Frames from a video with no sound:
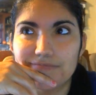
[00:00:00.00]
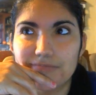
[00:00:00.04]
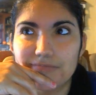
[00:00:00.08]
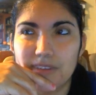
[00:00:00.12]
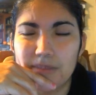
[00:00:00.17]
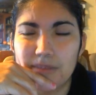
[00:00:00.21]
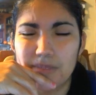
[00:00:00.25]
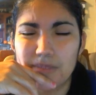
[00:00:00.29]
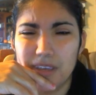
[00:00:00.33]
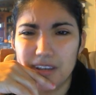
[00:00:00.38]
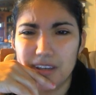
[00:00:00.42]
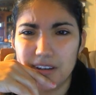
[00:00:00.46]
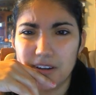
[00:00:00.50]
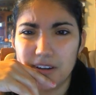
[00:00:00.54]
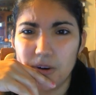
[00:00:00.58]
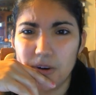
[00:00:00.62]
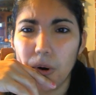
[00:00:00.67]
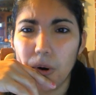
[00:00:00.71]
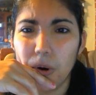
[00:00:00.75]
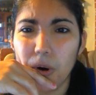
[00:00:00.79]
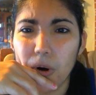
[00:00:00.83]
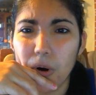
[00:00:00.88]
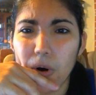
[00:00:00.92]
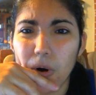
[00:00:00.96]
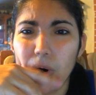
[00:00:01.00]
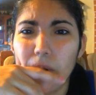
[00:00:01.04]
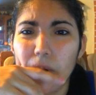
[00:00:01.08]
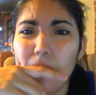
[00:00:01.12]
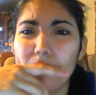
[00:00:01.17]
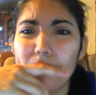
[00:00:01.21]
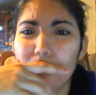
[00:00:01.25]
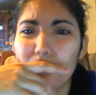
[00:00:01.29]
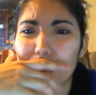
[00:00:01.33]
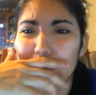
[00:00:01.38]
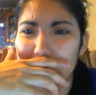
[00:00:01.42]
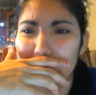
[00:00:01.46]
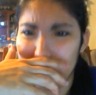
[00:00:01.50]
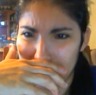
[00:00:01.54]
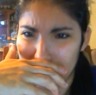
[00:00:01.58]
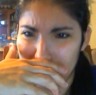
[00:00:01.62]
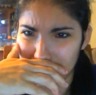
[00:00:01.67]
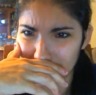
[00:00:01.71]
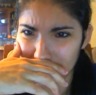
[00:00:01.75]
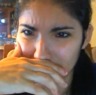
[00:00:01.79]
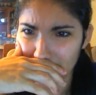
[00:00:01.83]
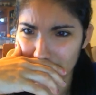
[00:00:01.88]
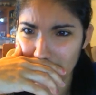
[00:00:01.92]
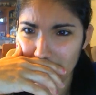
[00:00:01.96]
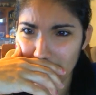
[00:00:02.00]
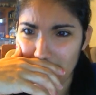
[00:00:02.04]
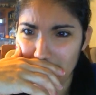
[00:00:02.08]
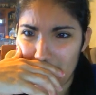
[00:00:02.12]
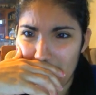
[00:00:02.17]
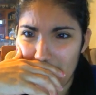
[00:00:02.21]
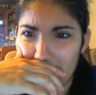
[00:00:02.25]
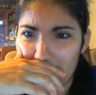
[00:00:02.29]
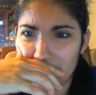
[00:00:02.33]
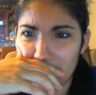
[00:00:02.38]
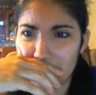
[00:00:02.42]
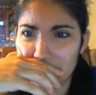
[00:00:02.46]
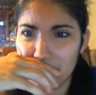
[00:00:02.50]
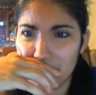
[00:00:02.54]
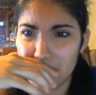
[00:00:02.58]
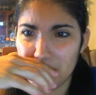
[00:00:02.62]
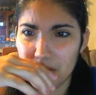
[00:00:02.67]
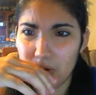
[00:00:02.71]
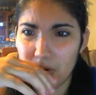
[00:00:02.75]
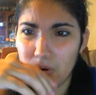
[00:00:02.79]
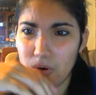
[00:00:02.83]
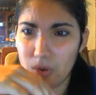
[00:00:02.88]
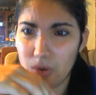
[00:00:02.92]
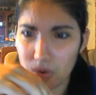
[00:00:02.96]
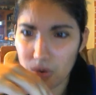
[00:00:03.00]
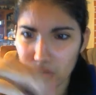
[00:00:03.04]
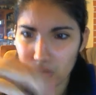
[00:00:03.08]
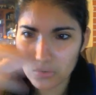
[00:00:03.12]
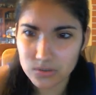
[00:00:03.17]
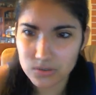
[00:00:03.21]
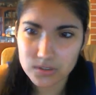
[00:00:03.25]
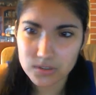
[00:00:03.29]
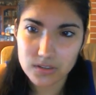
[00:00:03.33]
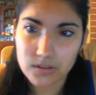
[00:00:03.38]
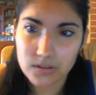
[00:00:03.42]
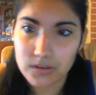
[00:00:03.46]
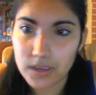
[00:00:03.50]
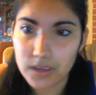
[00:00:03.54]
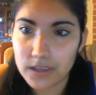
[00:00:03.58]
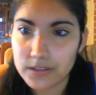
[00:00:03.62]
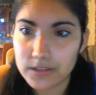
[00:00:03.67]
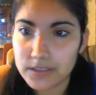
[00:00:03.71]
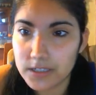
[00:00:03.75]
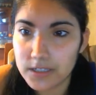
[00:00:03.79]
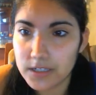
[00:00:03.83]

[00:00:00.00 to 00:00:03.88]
I'm getting old. I don't want to be old. Okay.